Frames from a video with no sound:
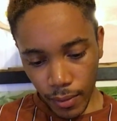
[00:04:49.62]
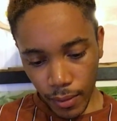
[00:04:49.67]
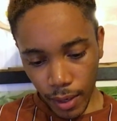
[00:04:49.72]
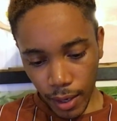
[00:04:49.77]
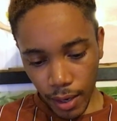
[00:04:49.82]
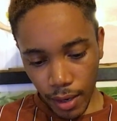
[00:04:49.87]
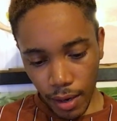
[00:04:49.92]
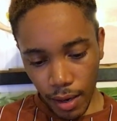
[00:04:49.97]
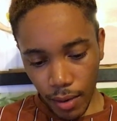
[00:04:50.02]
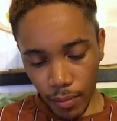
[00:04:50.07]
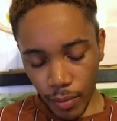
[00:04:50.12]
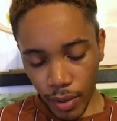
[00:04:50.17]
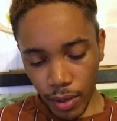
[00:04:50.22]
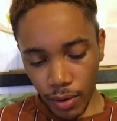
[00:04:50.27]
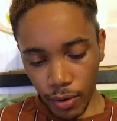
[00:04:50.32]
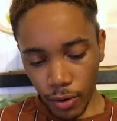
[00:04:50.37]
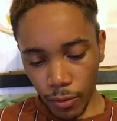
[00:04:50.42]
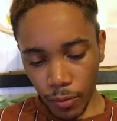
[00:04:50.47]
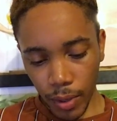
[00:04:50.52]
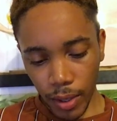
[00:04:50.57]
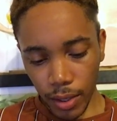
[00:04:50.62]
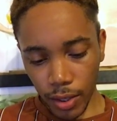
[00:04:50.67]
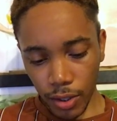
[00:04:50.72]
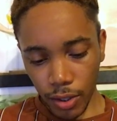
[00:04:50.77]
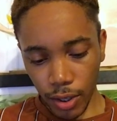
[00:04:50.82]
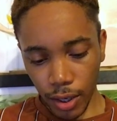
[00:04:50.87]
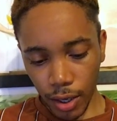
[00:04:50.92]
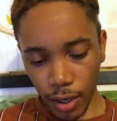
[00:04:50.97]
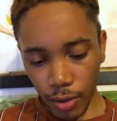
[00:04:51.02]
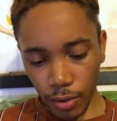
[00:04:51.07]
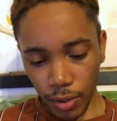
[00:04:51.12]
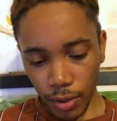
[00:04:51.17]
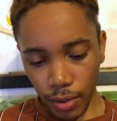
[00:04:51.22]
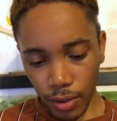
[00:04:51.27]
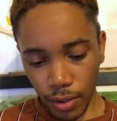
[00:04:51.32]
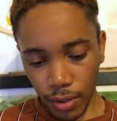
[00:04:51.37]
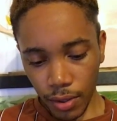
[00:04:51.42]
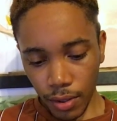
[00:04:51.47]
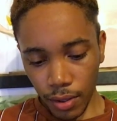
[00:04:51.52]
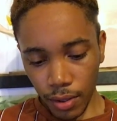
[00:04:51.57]
I can't be nobody's child."
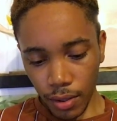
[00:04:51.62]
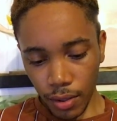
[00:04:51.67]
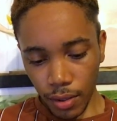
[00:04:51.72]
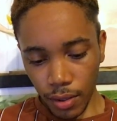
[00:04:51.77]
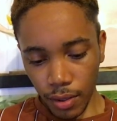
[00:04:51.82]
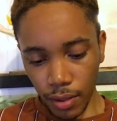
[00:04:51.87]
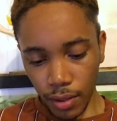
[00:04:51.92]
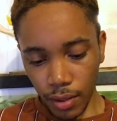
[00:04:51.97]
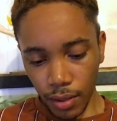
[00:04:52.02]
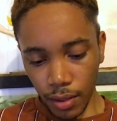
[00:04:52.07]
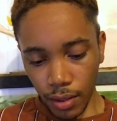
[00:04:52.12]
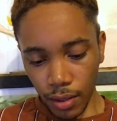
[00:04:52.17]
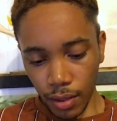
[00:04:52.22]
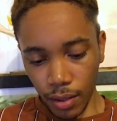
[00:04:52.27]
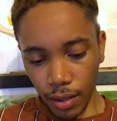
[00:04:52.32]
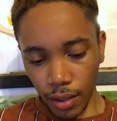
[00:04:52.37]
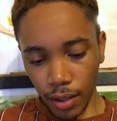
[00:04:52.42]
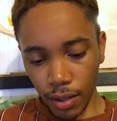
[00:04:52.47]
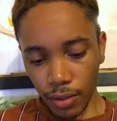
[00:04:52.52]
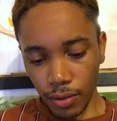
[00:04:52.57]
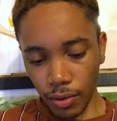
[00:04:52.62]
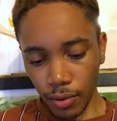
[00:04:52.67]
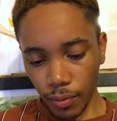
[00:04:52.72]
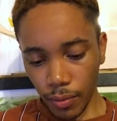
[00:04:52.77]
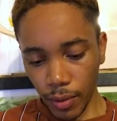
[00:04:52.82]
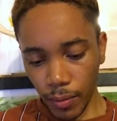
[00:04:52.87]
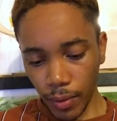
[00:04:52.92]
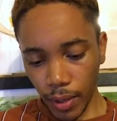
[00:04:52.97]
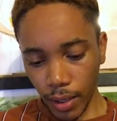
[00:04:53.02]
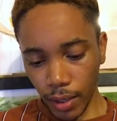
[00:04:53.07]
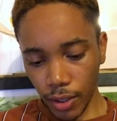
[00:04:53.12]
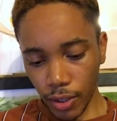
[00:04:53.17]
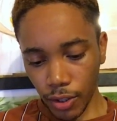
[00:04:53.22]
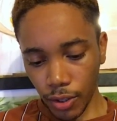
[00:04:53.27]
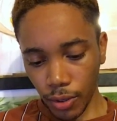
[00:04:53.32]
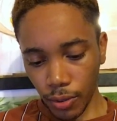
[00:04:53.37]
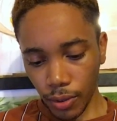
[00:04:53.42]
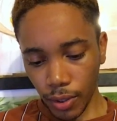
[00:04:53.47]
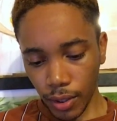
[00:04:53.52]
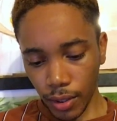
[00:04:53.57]
He took me by the
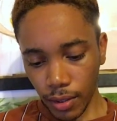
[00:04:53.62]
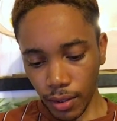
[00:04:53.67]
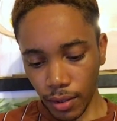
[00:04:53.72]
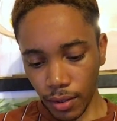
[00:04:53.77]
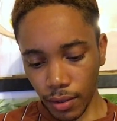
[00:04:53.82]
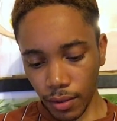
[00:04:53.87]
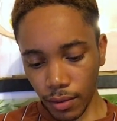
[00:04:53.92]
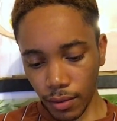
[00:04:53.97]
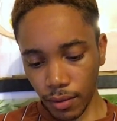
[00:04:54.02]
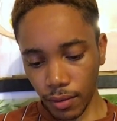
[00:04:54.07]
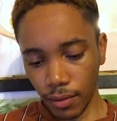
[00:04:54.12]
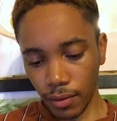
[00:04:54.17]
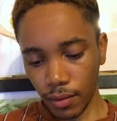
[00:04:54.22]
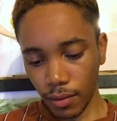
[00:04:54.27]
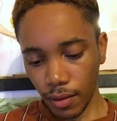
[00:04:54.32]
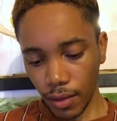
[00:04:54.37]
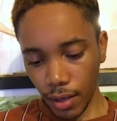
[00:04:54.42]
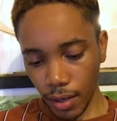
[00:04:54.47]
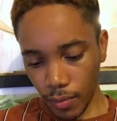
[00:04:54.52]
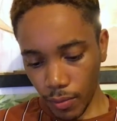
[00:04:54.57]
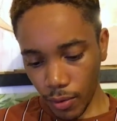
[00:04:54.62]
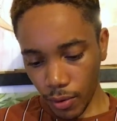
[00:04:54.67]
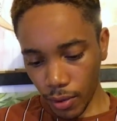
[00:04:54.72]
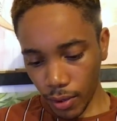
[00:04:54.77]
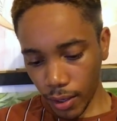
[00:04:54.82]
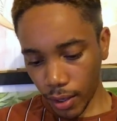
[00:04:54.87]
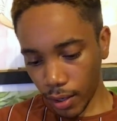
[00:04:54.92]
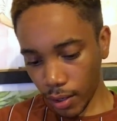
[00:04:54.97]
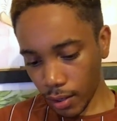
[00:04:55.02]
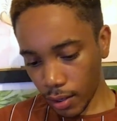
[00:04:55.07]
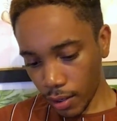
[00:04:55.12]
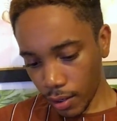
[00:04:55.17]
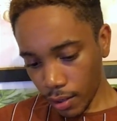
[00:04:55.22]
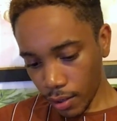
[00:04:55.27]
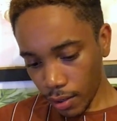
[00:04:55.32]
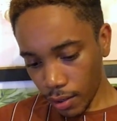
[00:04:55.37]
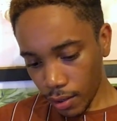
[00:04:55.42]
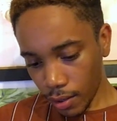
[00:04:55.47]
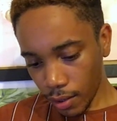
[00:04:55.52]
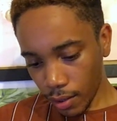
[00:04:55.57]
shoulders. "Dear boy,"
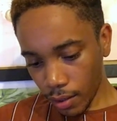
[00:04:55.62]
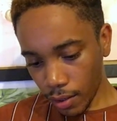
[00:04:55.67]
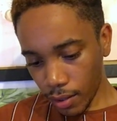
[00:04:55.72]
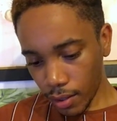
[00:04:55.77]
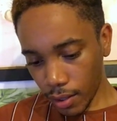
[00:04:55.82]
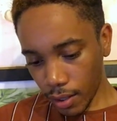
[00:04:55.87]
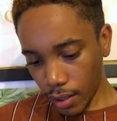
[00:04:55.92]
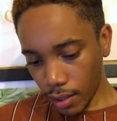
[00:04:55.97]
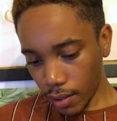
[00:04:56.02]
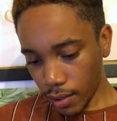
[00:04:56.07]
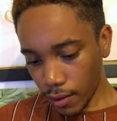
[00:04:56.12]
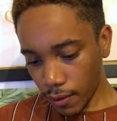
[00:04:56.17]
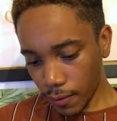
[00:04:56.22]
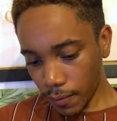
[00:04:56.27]
he said,